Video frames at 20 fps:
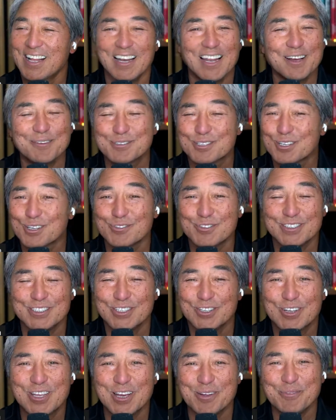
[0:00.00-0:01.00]
I love
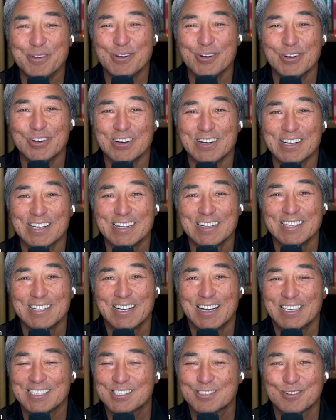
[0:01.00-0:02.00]
surfing. Don't get me wrong.
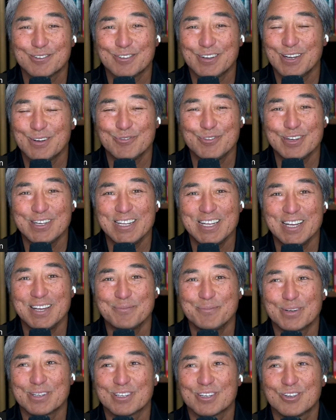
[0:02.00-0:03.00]
I surf every
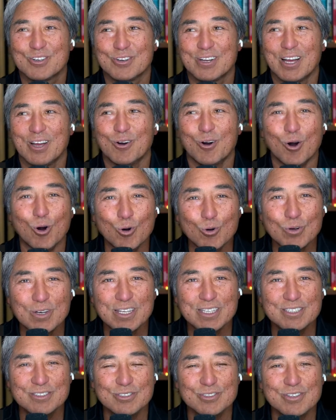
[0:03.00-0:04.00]
day, but could I
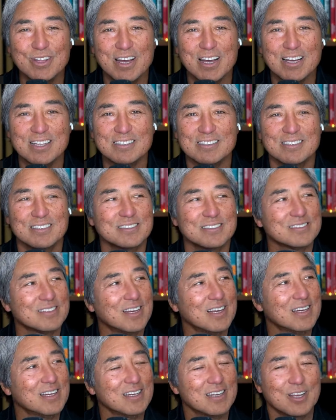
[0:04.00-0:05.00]
only do that?
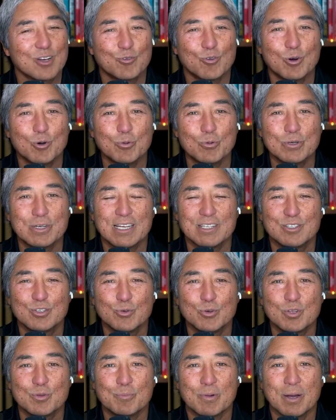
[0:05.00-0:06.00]
Then Like, what would I
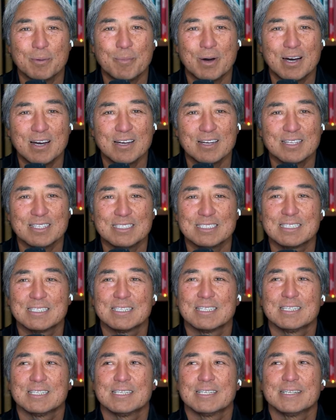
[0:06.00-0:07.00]
do with my mind?